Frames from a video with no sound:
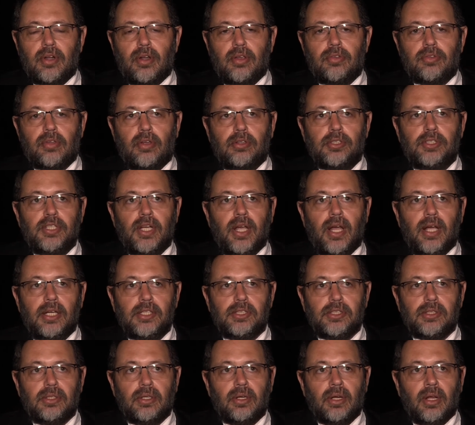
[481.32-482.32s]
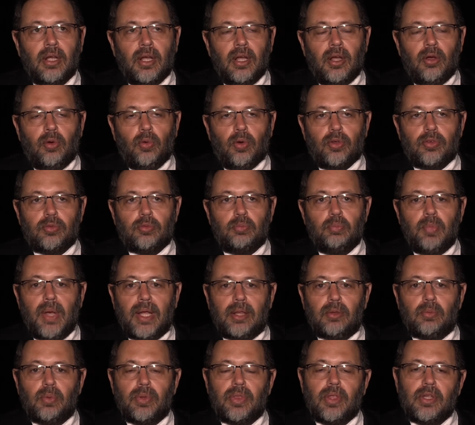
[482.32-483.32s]
an association was
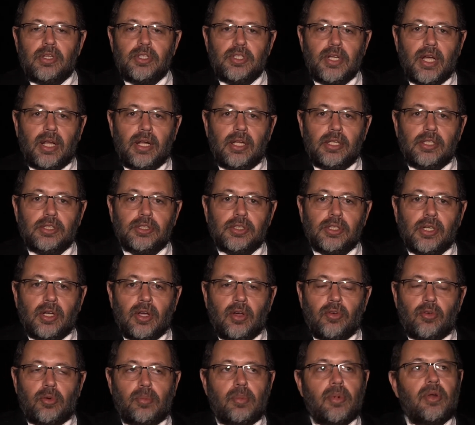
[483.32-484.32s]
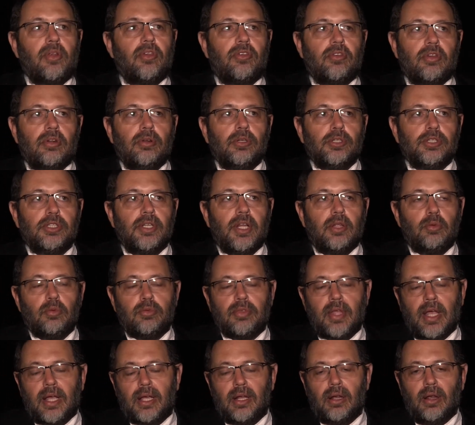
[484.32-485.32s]
met with a challenge from a resolution that was
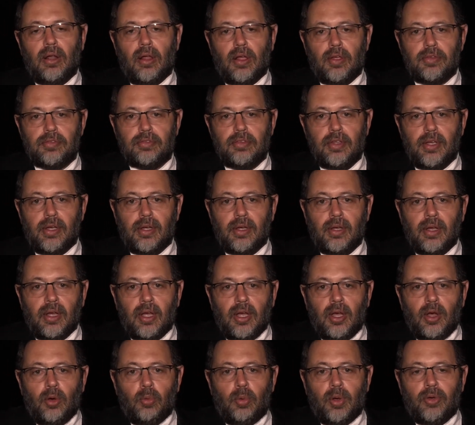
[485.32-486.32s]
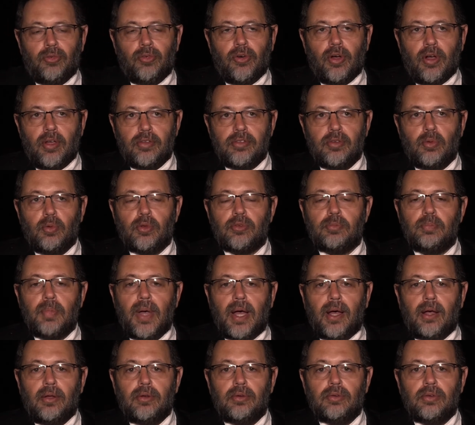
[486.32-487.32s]
taken last year, where PHASA was
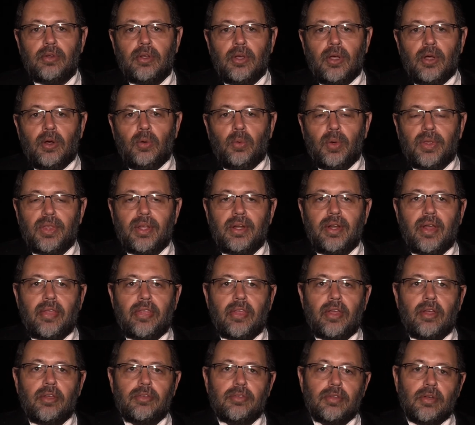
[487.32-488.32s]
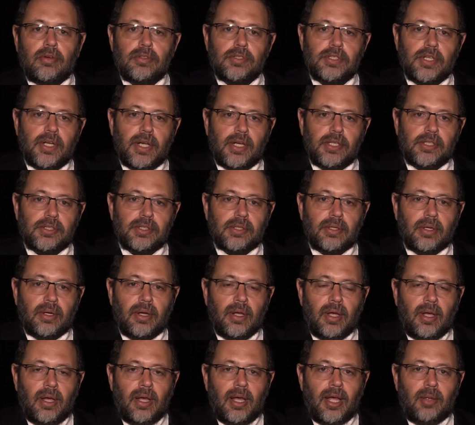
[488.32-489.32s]
bound with another association
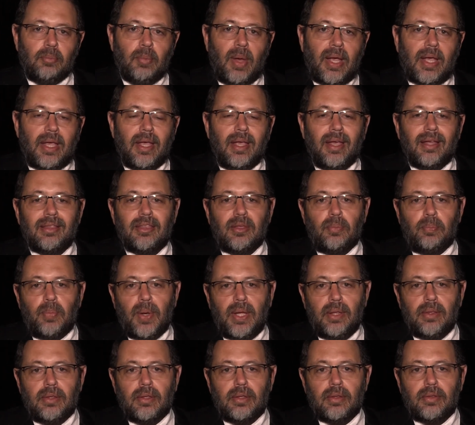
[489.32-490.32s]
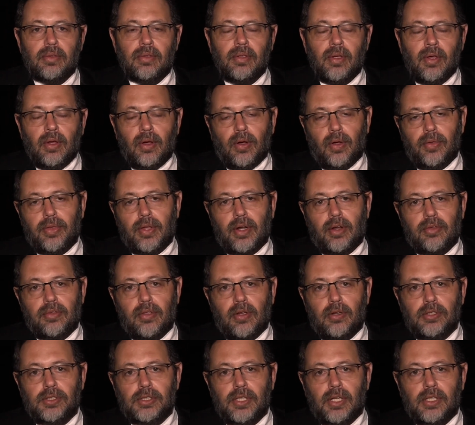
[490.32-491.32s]
and making it dependent on that
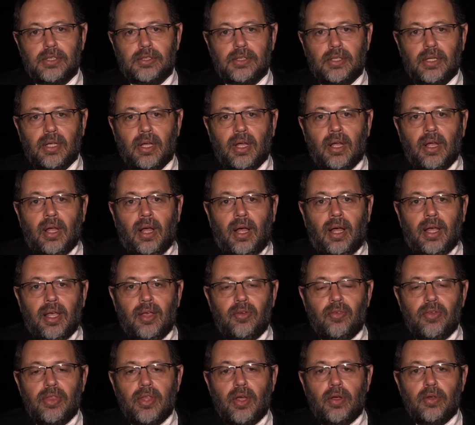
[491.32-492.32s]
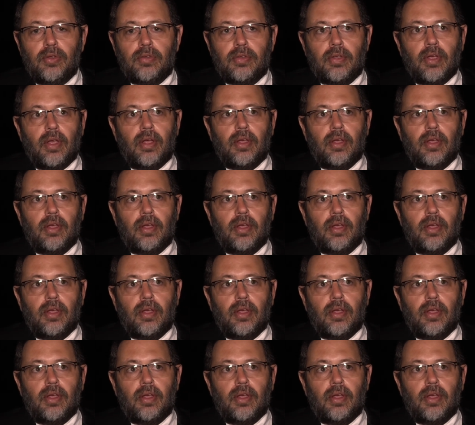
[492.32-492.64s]
association. Even though